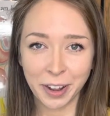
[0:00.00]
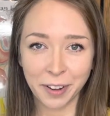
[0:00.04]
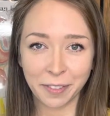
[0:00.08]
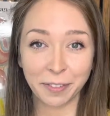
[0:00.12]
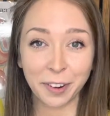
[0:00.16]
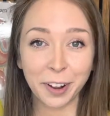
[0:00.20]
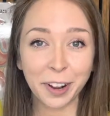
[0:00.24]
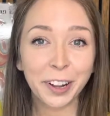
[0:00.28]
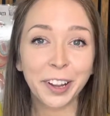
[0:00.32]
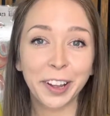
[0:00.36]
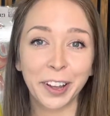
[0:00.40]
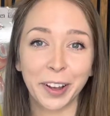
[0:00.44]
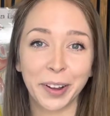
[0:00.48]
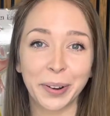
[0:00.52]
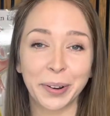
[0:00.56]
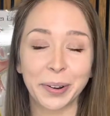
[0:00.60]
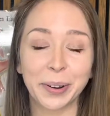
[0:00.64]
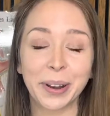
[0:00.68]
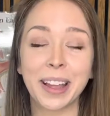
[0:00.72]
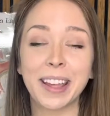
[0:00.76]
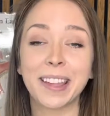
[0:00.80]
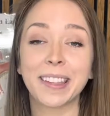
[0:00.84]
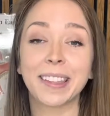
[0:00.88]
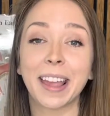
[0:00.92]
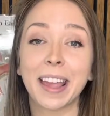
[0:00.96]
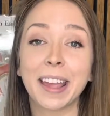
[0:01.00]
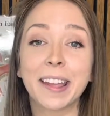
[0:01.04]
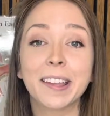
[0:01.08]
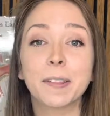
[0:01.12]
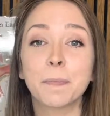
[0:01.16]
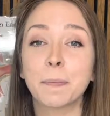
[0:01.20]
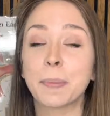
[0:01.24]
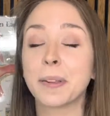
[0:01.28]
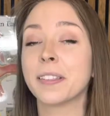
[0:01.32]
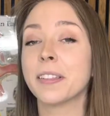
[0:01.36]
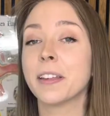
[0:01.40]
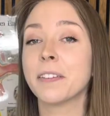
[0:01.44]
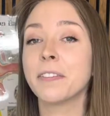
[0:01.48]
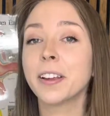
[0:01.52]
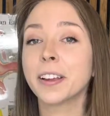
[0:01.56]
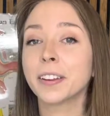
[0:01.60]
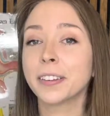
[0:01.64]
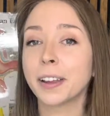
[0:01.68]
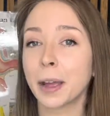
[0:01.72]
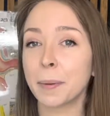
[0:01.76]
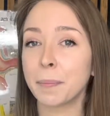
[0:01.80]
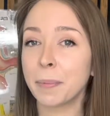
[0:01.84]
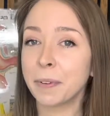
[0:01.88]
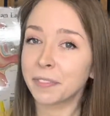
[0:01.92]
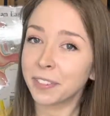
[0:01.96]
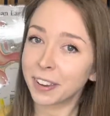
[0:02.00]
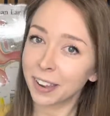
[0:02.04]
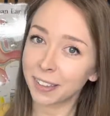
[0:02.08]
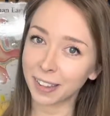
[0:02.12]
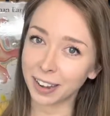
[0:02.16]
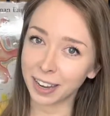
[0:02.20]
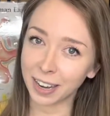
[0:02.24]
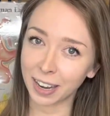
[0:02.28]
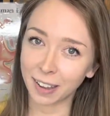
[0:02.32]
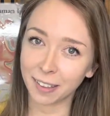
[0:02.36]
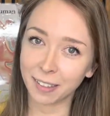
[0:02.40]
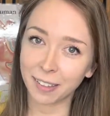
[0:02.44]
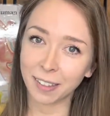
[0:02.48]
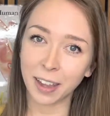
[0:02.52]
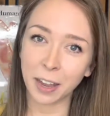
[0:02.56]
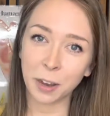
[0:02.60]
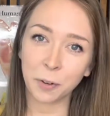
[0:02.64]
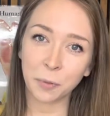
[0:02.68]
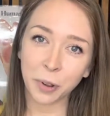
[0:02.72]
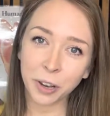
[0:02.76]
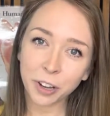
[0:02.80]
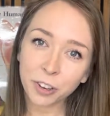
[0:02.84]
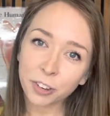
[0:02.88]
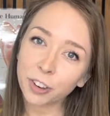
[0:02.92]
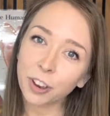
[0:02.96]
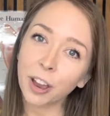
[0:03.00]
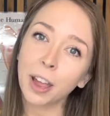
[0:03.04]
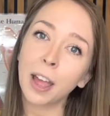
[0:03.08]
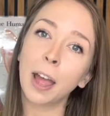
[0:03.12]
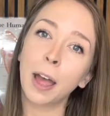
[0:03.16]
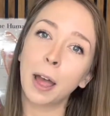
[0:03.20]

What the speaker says: Vertigo is a specific type of dizziness in which